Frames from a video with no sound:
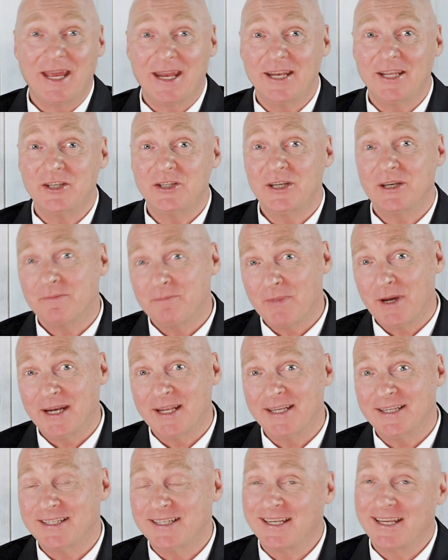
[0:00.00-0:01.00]
energy and
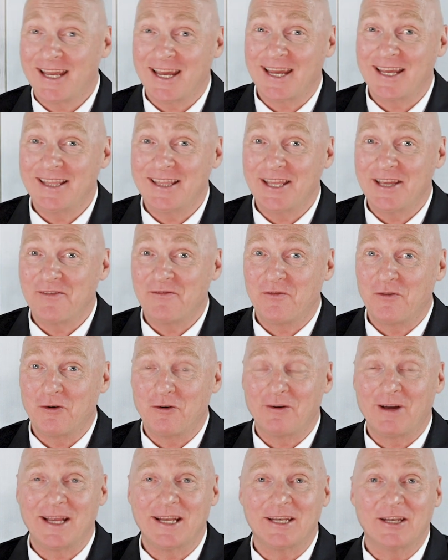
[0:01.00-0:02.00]
money to gain their
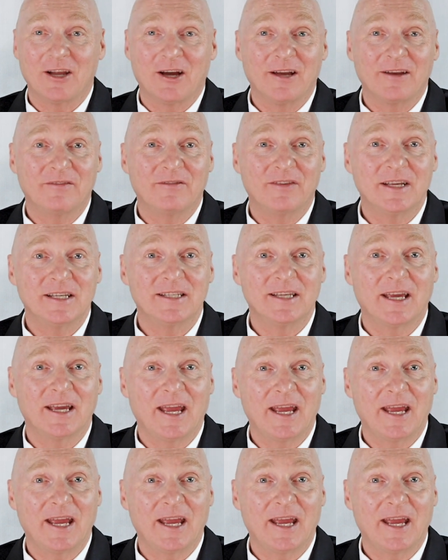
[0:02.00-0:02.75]
489 visa,